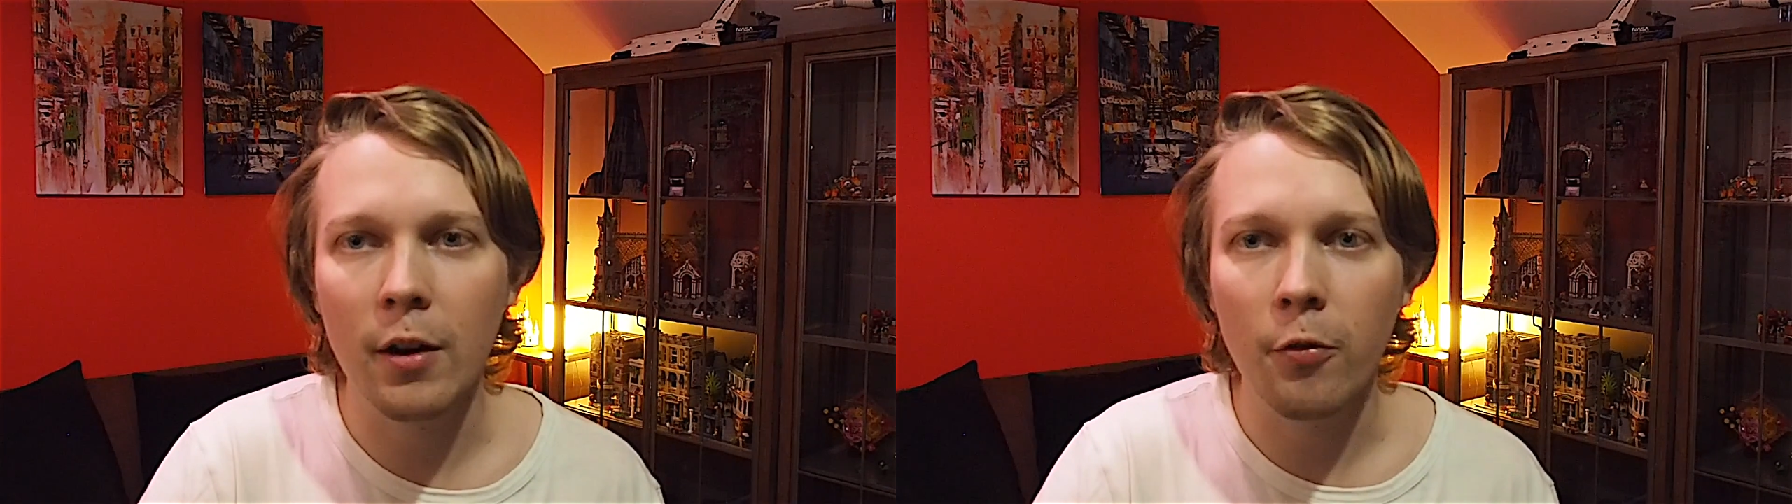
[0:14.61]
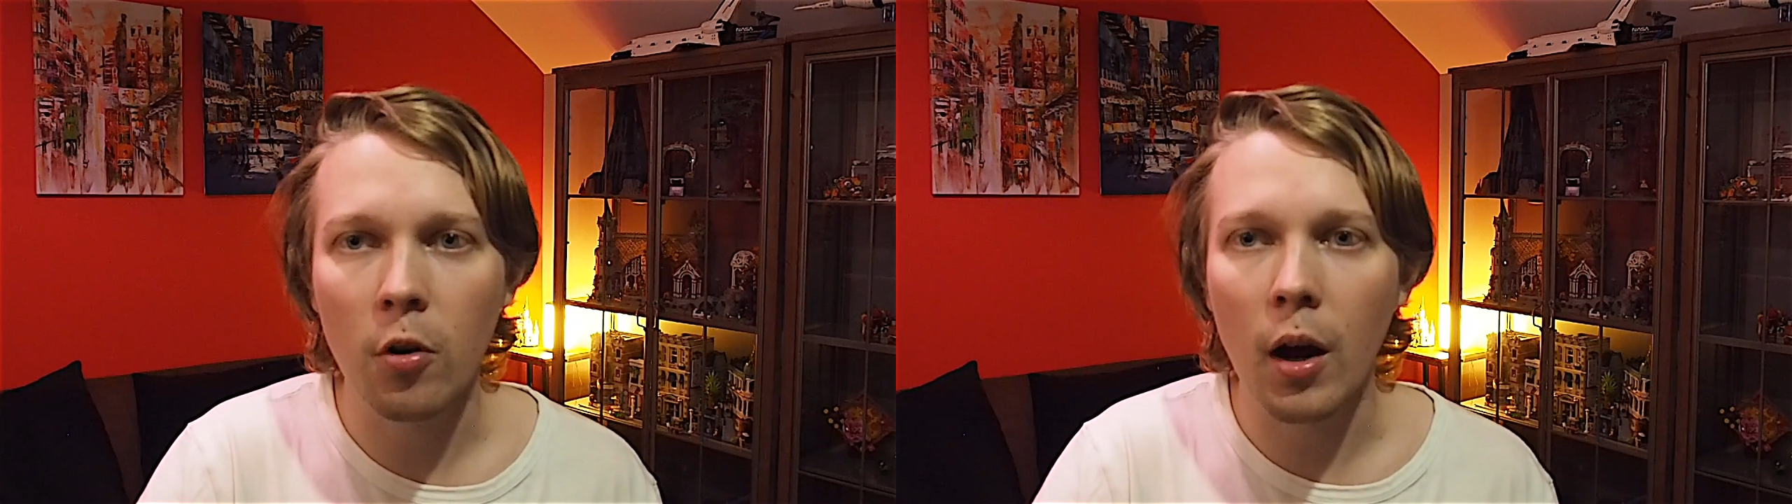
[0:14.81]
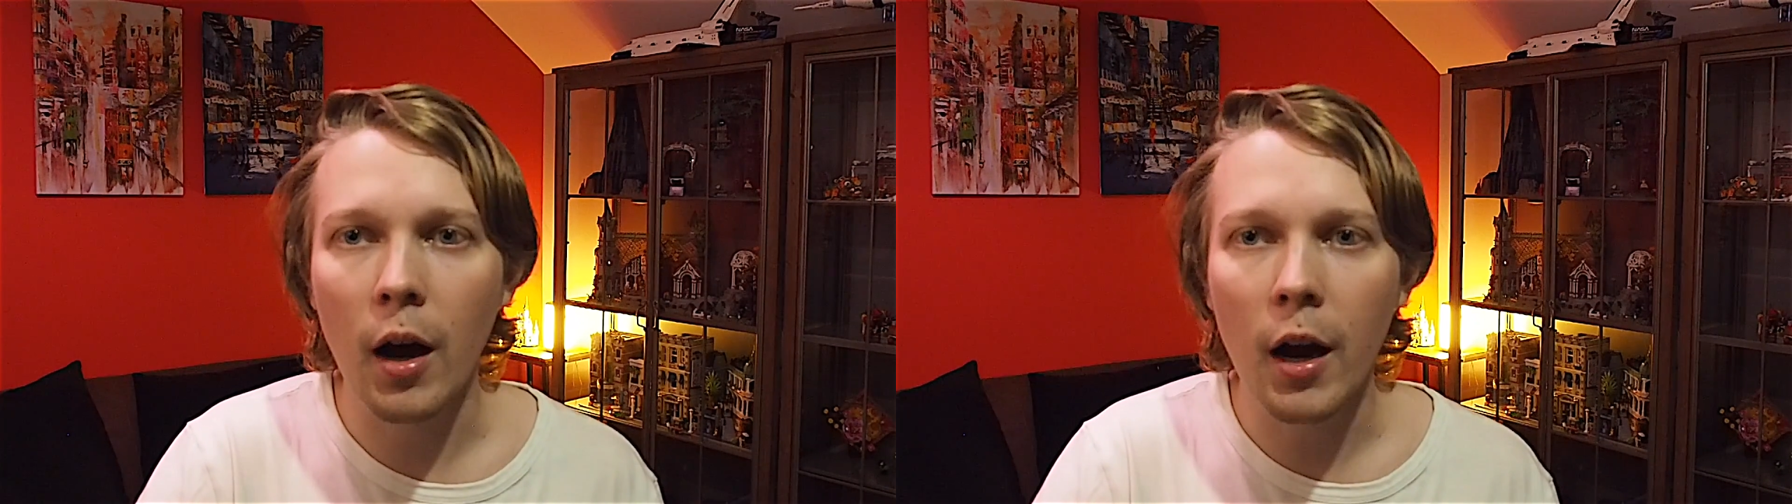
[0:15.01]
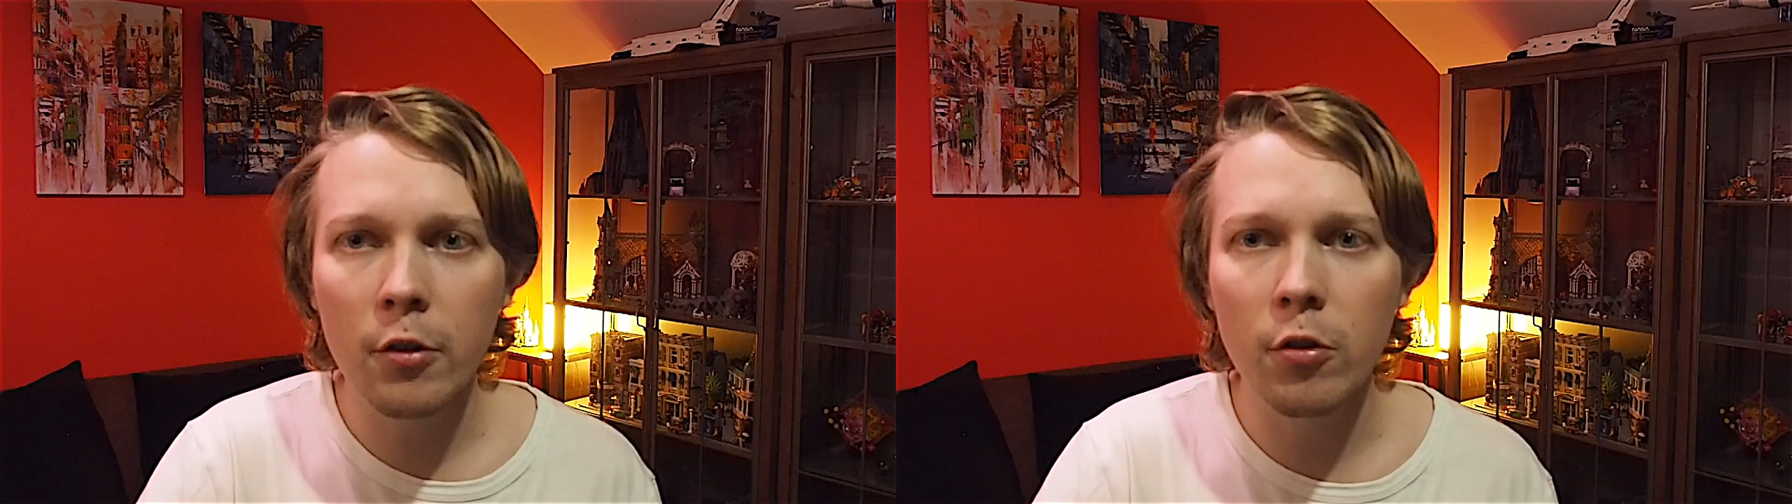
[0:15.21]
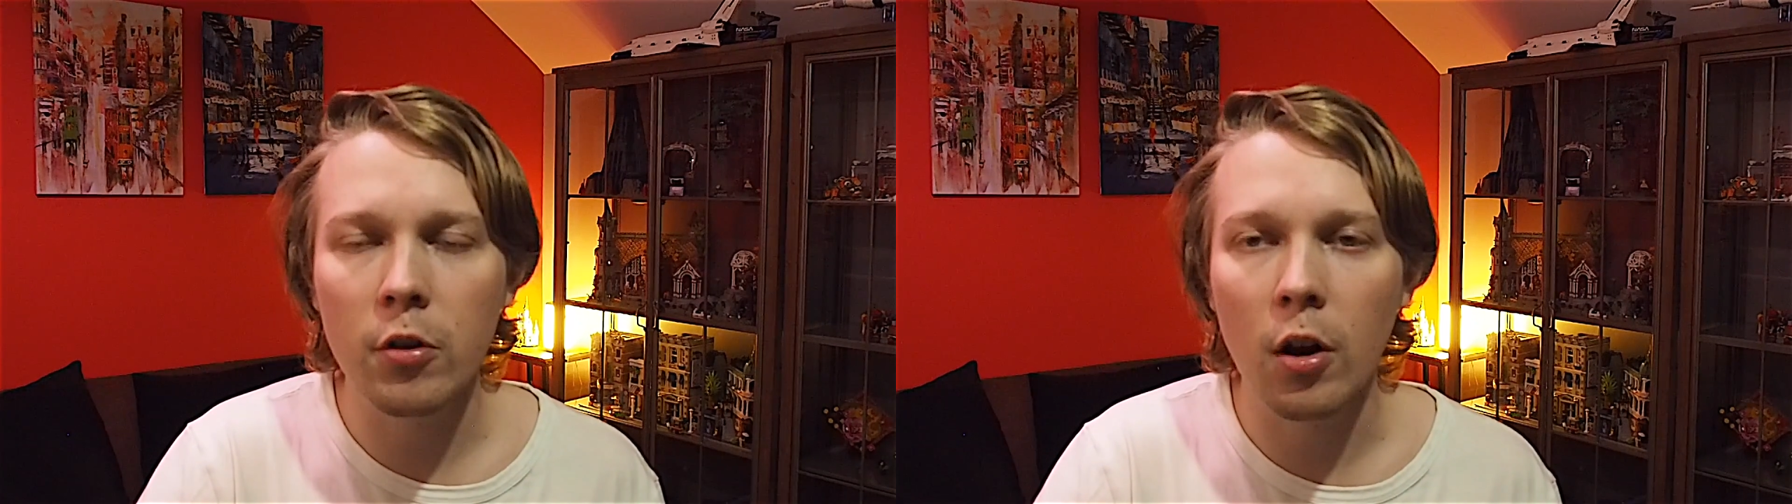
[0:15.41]
for
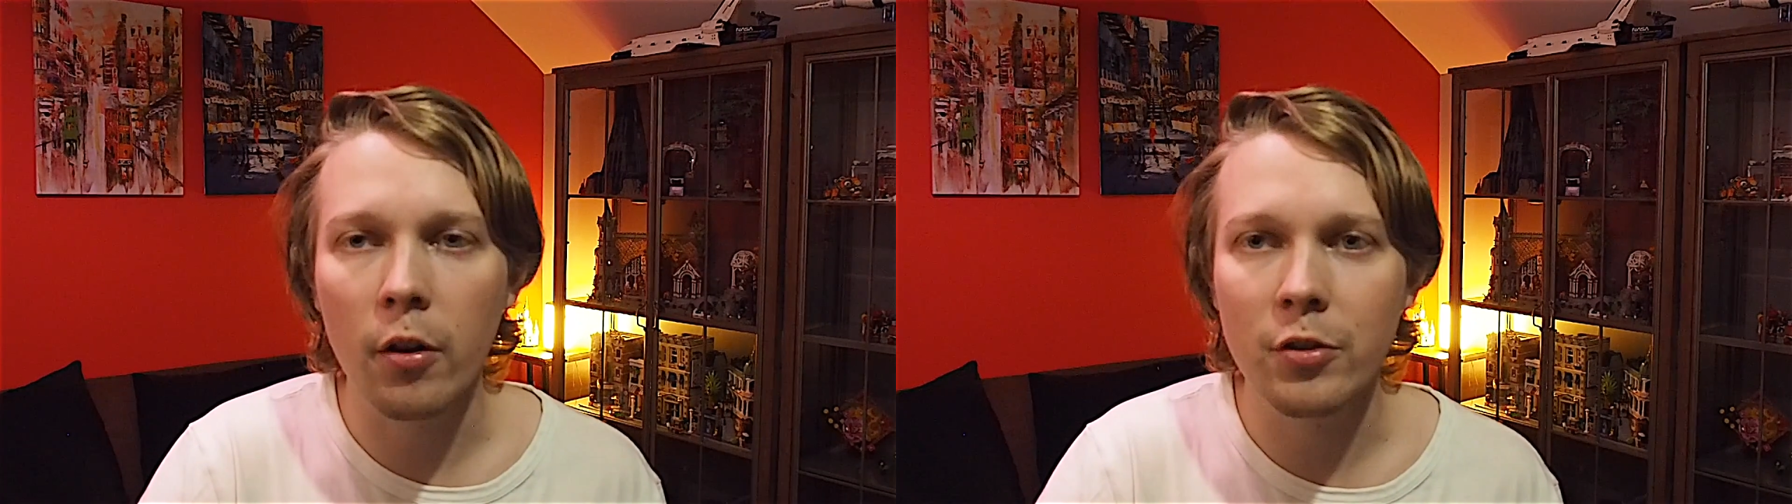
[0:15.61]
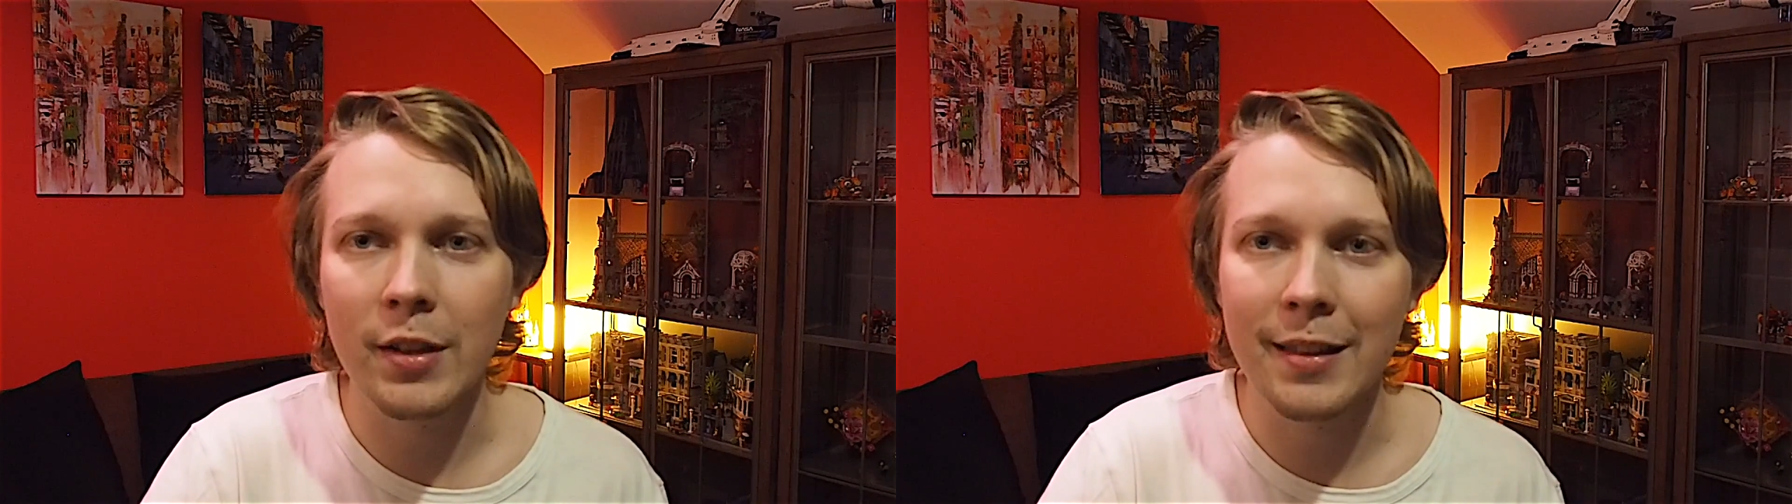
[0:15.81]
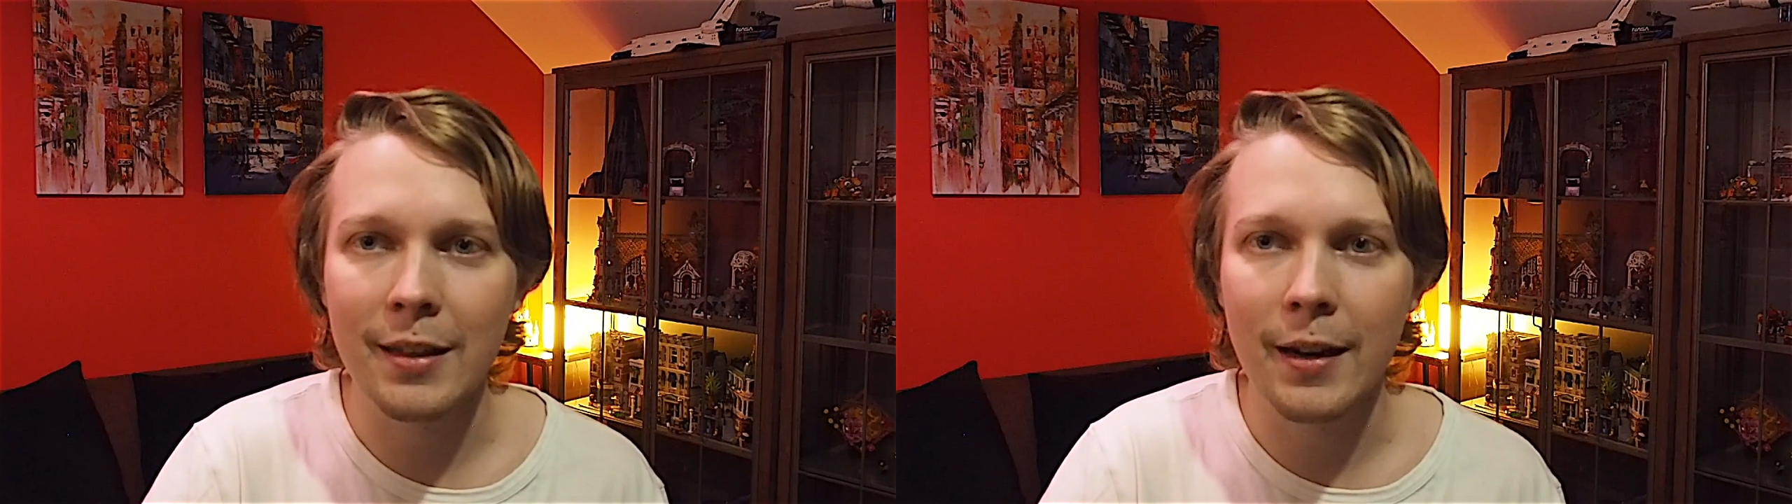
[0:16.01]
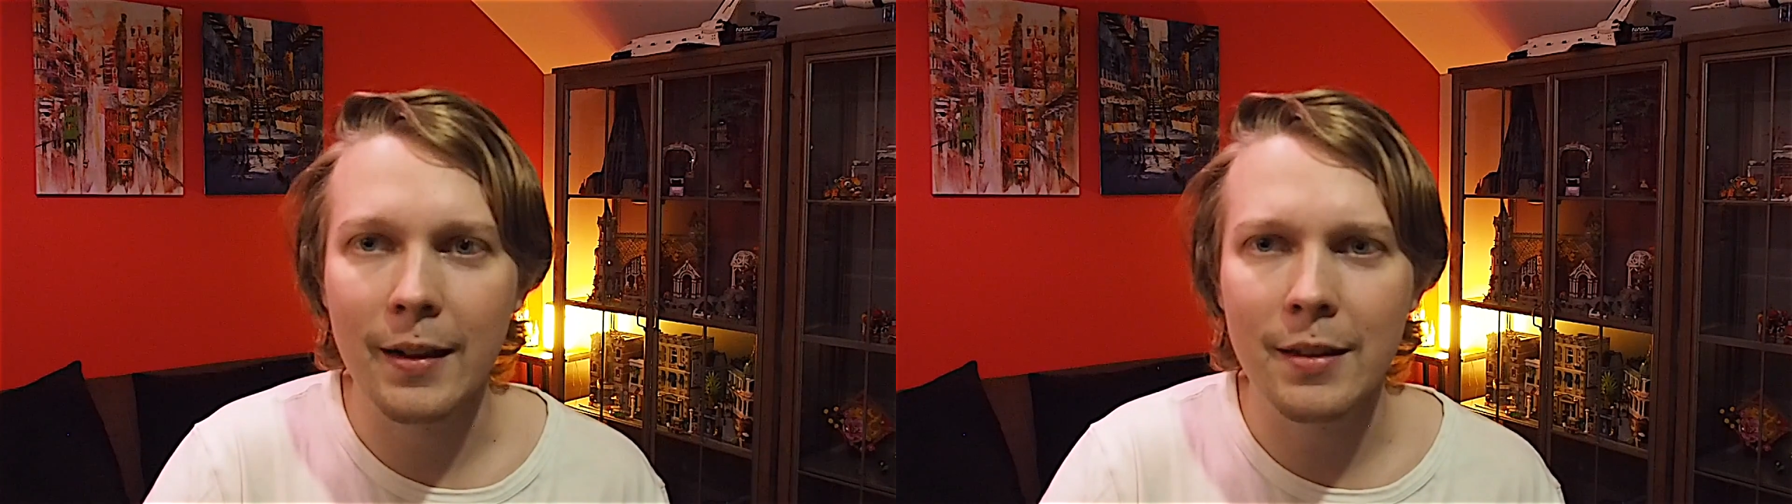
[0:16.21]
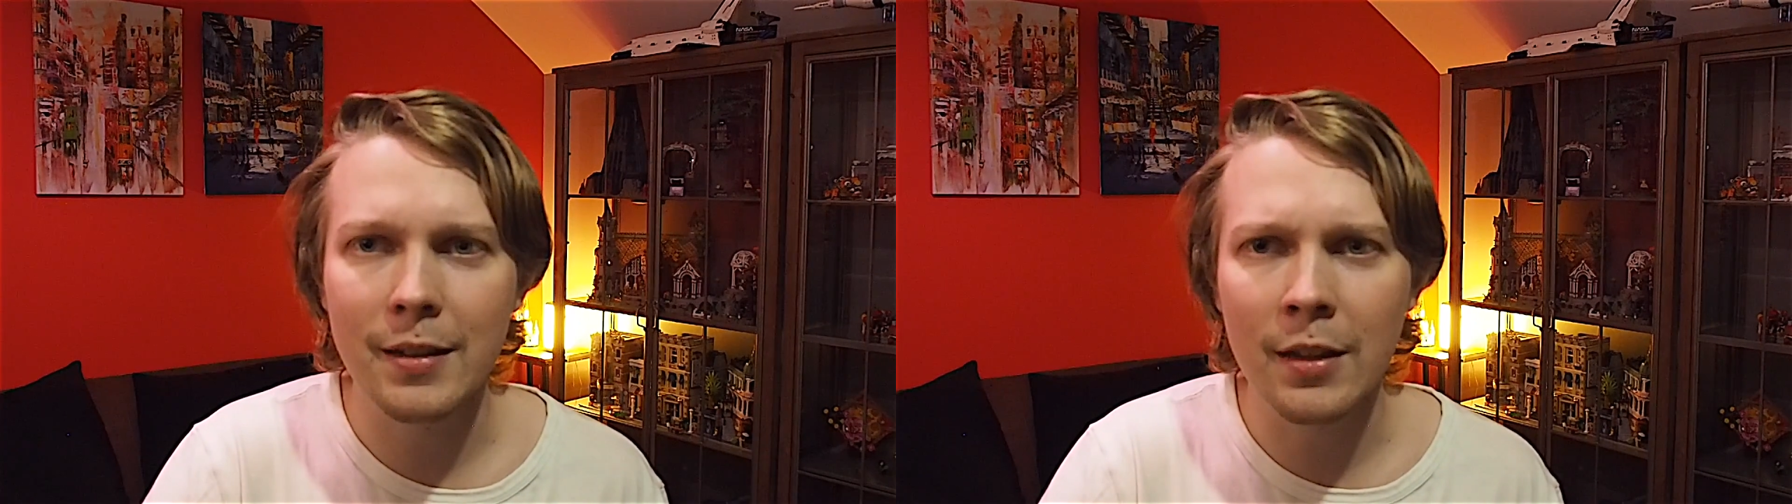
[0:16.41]
$100 in the
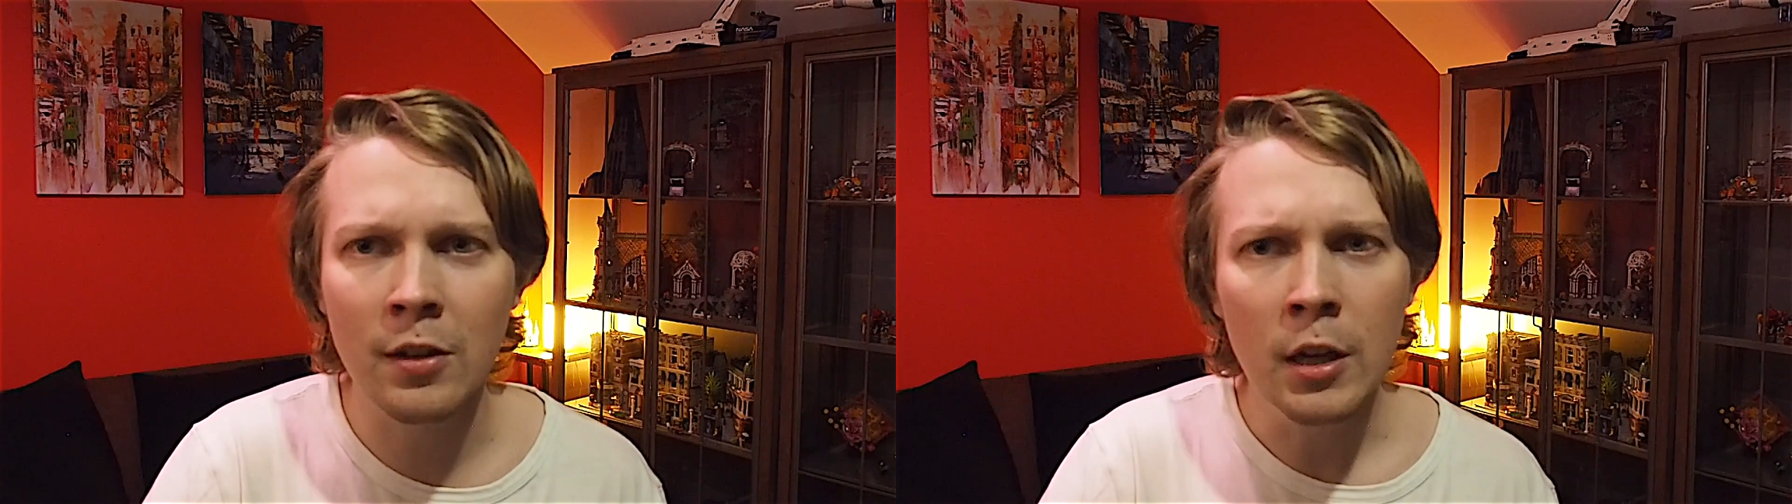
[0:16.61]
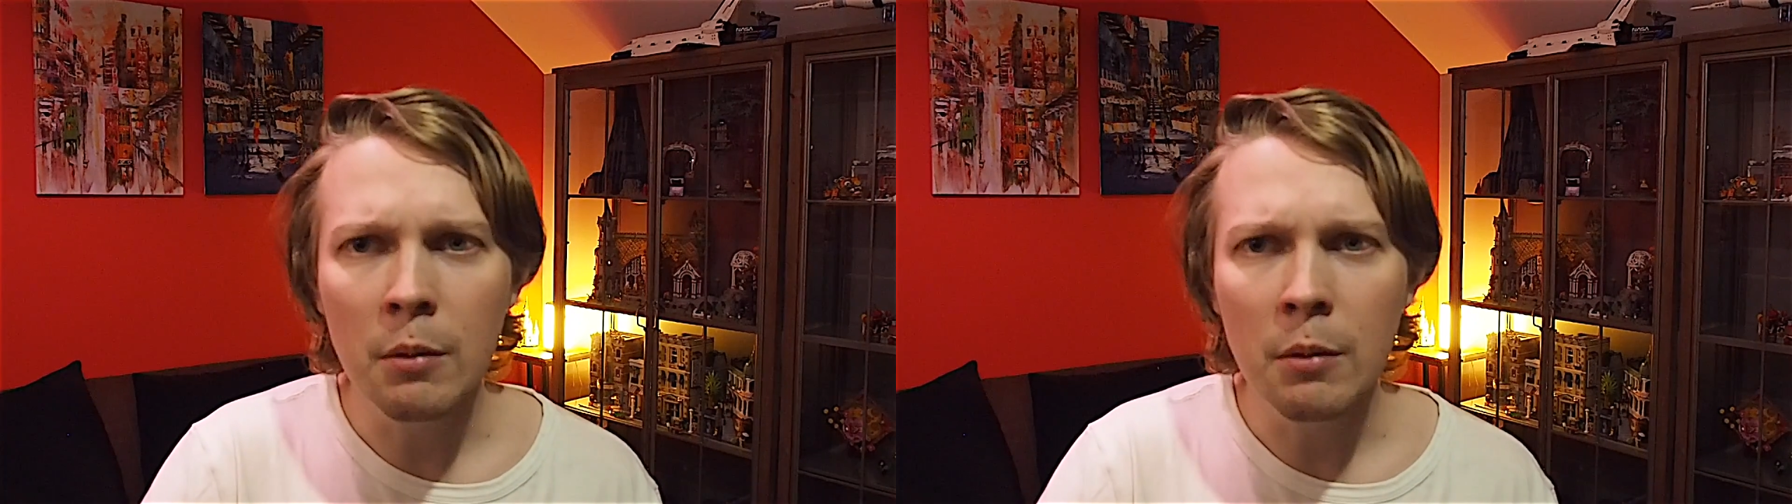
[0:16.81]
United States,